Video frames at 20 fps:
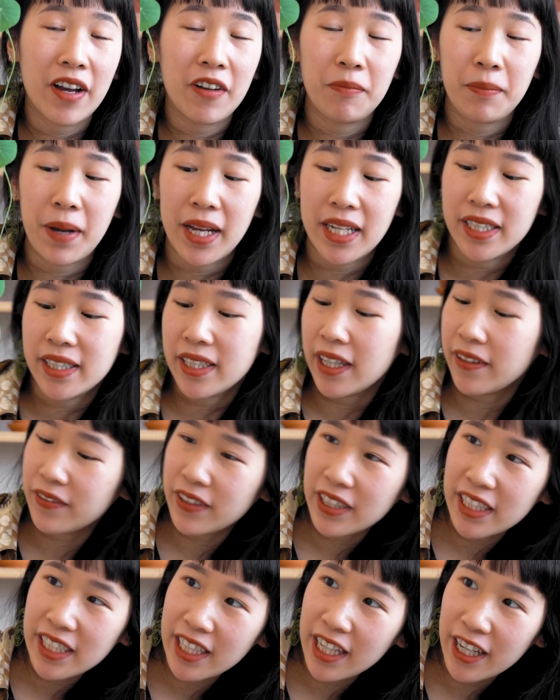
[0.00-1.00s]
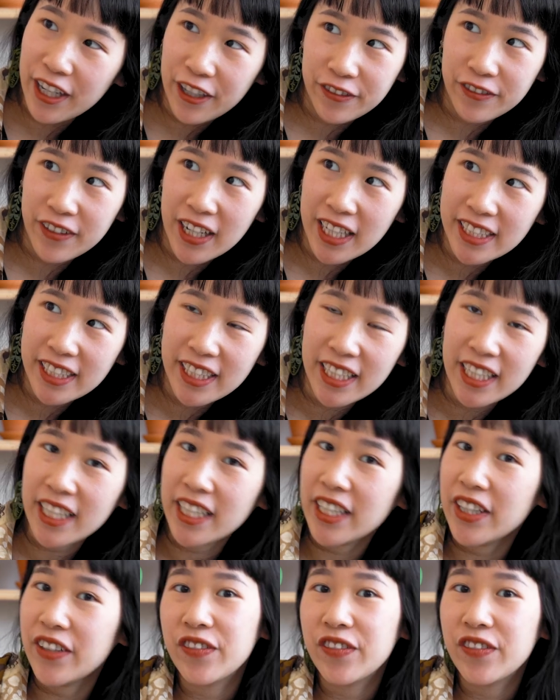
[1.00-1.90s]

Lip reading: of my Stephania Erecta.